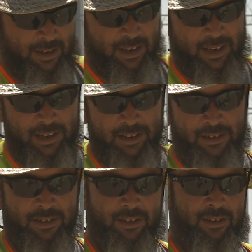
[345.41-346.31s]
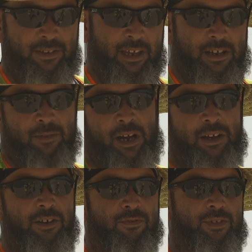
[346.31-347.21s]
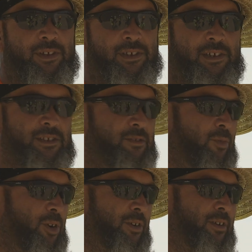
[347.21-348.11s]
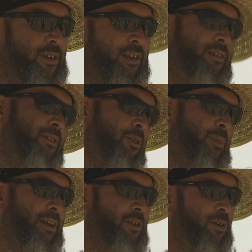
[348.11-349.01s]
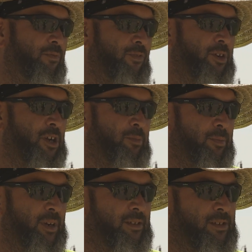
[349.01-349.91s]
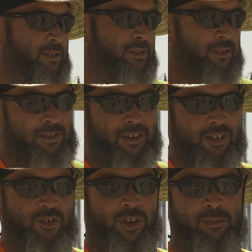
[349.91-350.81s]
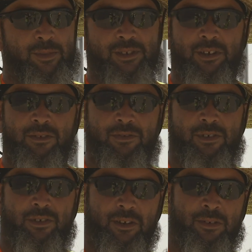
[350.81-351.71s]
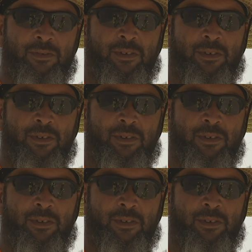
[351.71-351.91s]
and they come out here for the season, work, and then go back home for a couple months and enjoy themselves, you know.